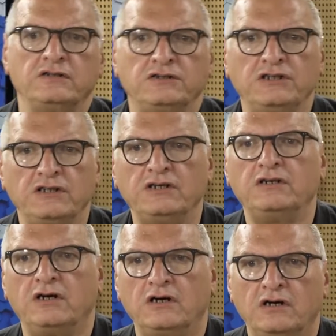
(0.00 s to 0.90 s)

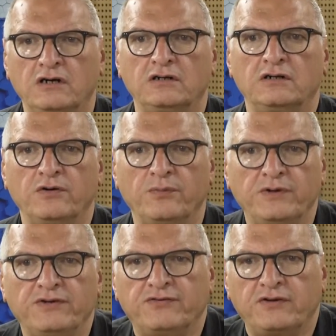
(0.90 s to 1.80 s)
dealing
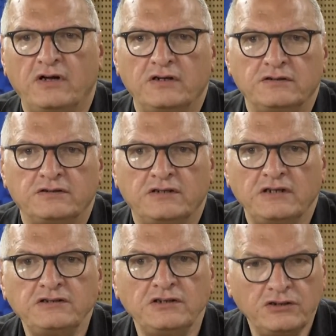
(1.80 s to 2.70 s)
with
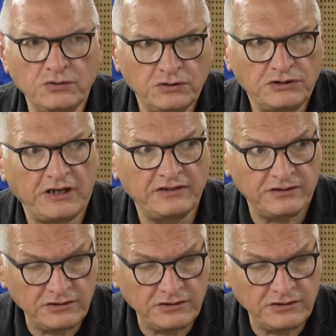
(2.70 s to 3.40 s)
state security as the